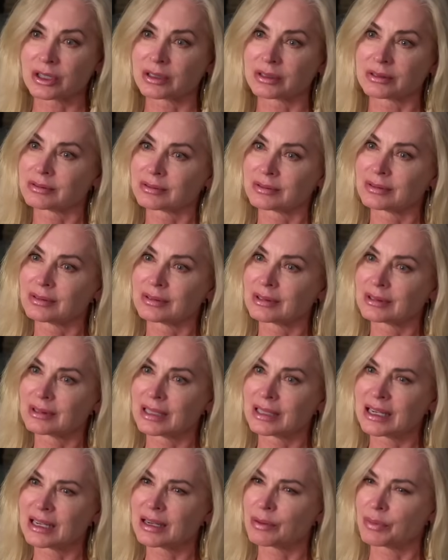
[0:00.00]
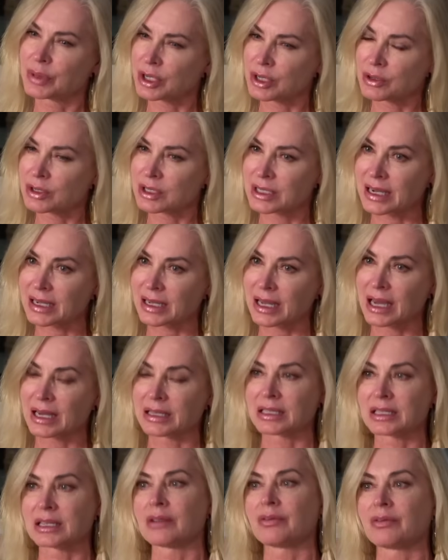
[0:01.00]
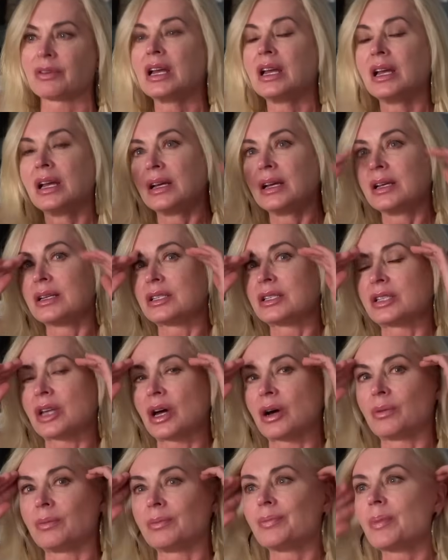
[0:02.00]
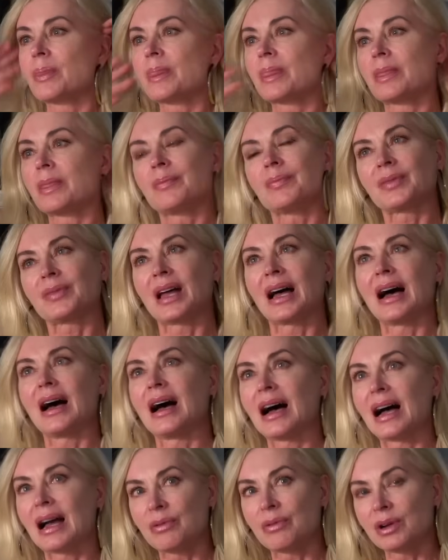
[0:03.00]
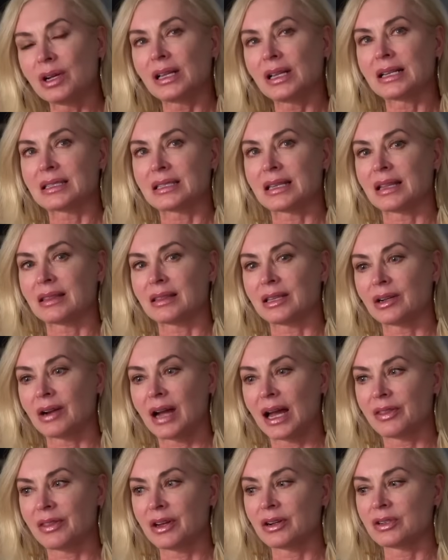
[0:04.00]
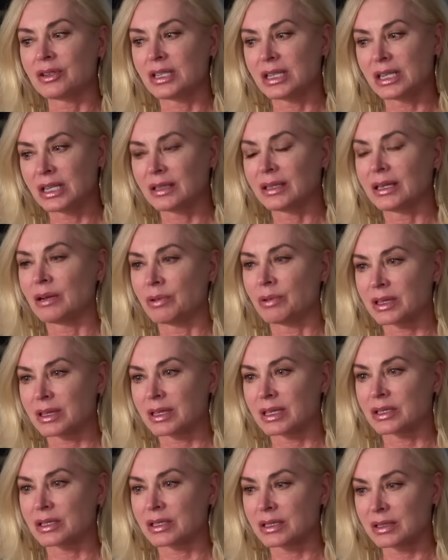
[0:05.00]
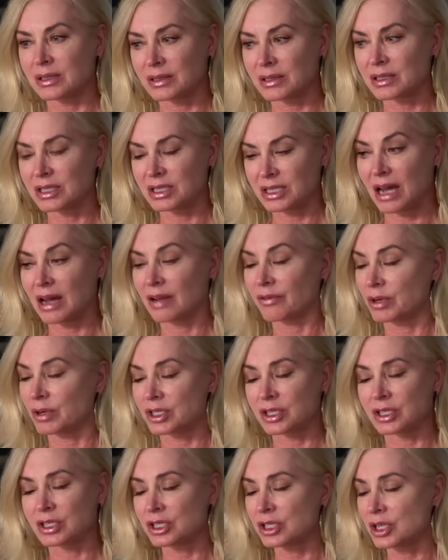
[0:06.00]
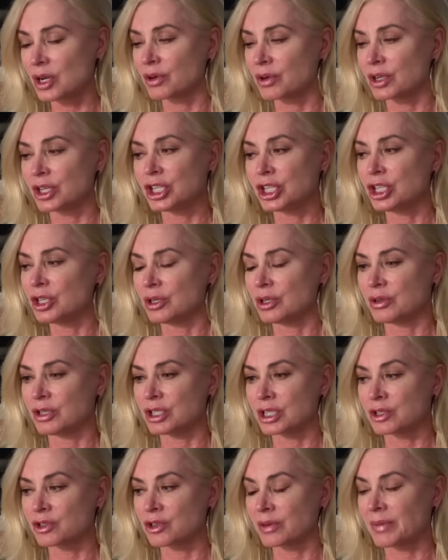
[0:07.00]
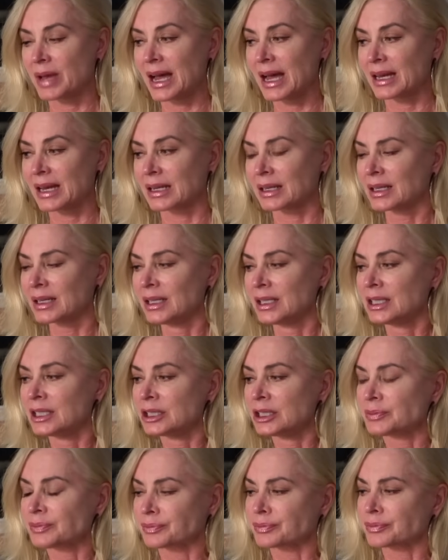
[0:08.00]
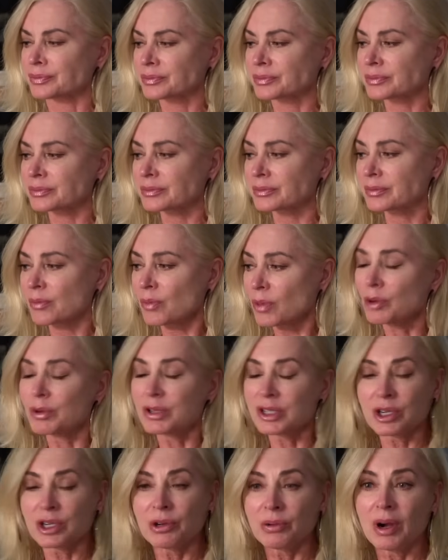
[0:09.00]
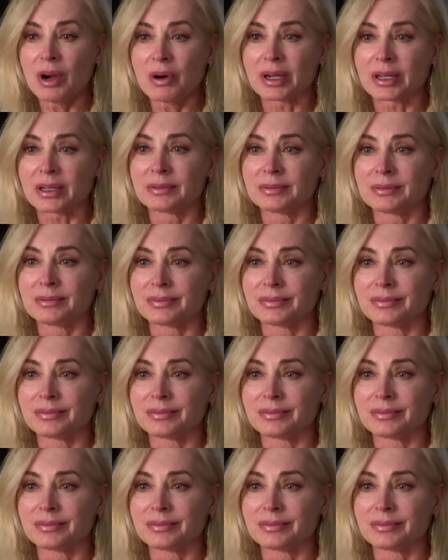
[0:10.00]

or they didn't abuse that kind of stuff. So I realized that they're dealing with this stuff, which is so huge and traumatic, was heroic.